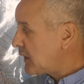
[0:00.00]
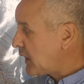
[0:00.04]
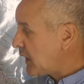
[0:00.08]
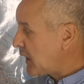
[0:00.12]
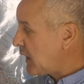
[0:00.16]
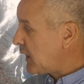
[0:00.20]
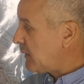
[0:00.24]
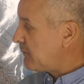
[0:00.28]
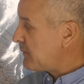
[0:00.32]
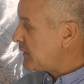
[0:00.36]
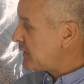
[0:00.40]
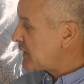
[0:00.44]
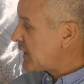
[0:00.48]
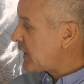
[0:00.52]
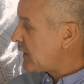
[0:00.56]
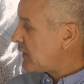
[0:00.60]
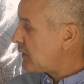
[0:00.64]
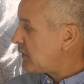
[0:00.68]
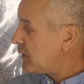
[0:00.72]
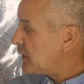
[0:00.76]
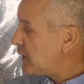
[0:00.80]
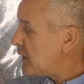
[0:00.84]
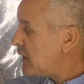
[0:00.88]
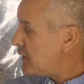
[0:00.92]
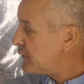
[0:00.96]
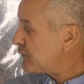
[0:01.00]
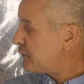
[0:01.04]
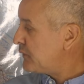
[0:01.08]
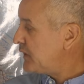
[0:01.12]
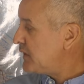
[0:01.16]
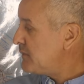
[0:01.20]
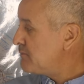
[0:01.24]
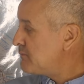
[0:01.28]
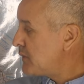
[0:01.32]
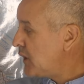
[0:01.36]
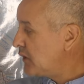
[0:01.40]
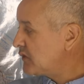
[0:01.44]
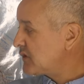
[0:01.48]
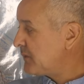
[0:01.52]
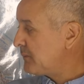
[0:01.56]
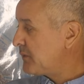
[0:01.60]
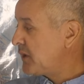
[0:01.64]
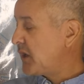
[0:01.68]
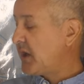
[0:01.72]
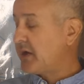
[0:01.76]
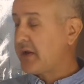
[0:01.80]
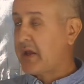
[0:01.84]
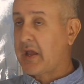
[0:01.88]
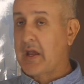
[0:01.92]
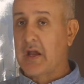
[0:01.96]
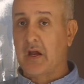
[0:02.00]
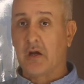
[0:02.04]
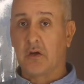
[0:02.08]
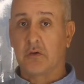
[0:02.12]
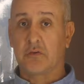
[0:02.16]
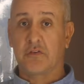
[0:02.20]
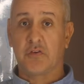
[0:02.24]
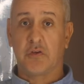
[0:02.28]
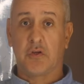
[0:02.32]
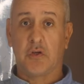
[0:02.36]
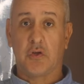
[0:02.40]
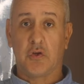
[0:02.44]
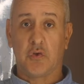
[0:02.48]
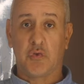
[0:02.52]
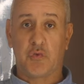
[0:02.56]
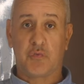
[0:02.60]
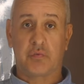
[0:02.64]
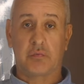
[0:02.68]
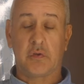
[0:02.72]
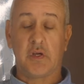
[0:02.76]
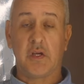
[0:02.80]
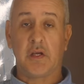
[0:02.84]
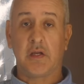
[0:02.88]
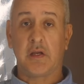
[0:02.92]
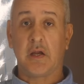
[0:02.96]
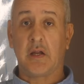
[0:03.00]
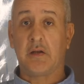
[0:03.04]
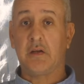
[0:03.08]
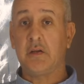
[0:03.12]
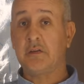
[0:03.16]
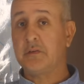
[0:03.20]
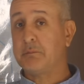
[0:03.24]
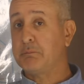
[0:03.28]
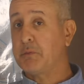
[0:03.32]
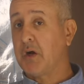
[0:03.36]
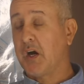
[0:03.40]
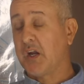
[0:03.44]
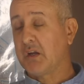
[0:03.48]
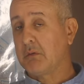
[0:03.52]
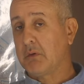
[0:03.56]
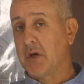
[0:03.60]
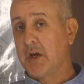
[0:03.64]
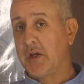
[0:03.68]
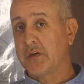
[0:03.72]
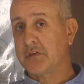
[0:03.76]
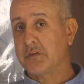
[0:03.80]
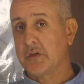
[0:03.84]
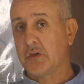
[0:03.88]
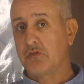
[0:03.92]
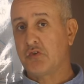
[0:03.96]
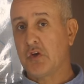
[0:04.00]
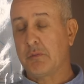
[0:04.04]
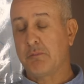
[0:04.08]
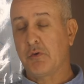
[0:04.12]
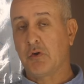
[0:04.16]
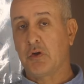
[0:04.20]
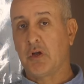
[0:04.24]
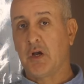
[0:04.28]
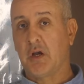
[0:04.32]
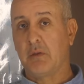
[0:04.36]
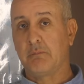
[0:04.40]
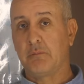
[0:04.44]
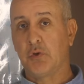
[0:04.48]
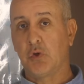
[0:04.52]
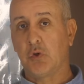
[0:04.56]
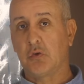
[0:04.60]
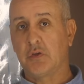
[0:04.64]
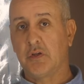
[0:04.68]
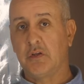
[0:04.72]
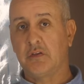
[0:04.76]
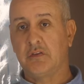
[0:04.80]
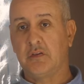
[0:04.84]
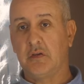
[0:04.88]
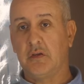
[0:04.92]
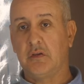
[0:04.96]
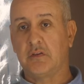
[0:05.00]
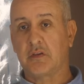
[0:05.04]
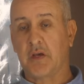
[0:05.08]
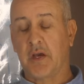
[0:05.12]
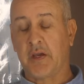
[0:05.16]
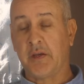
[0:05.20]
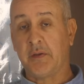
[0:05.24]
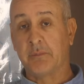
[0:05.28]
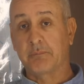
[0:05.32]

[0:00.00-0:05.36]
Now, if we multiply it out to 3, and this, by the way, isn't a triple line pull, this is